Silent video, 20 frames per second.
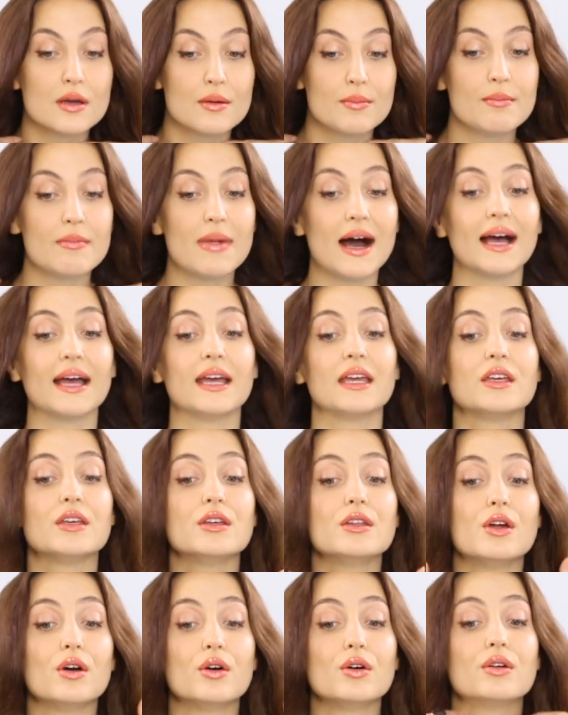
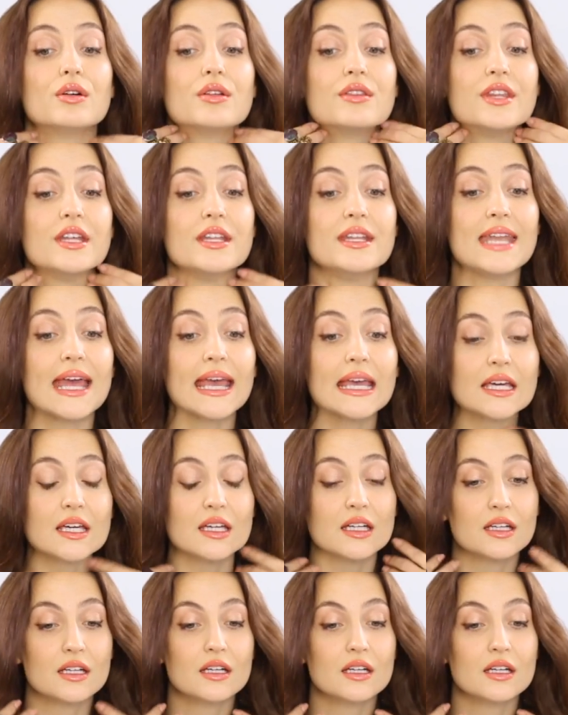the neck